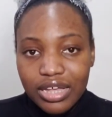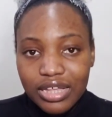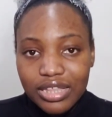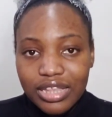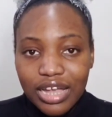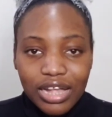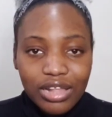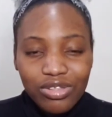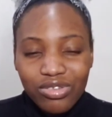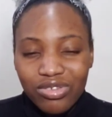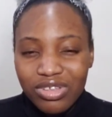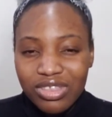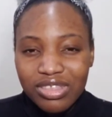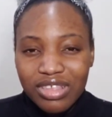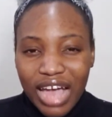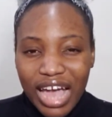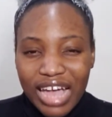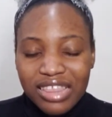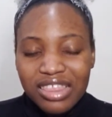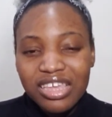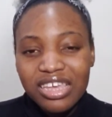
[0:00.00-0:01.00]
that looks
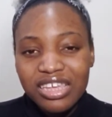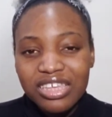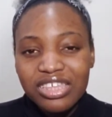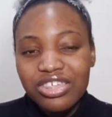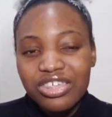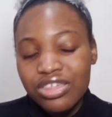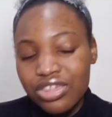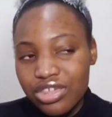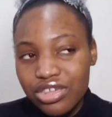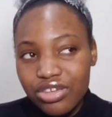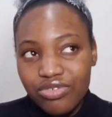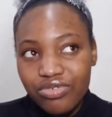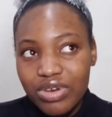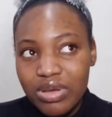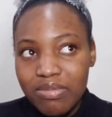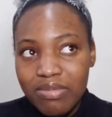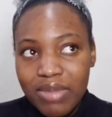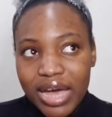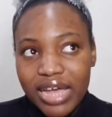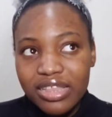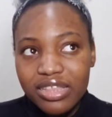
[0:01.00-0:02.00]
i think she
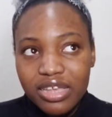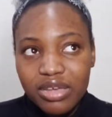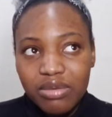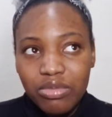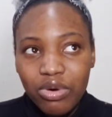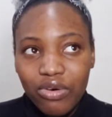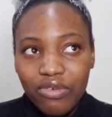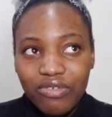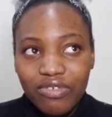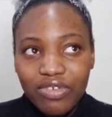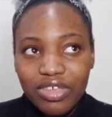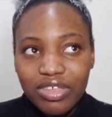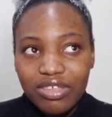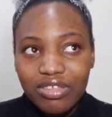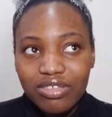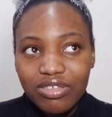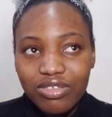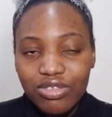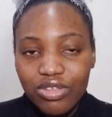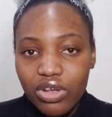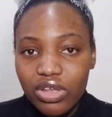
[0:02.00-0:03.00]
remind him of
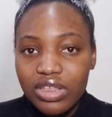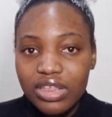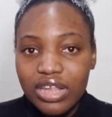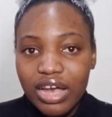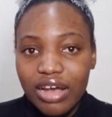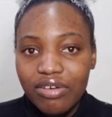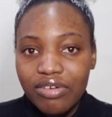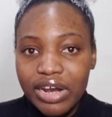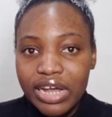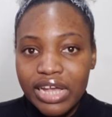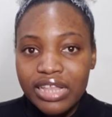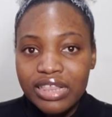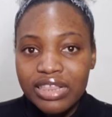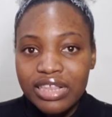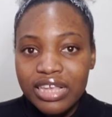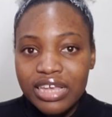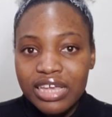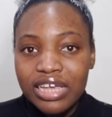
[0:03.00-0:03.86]
his daughter right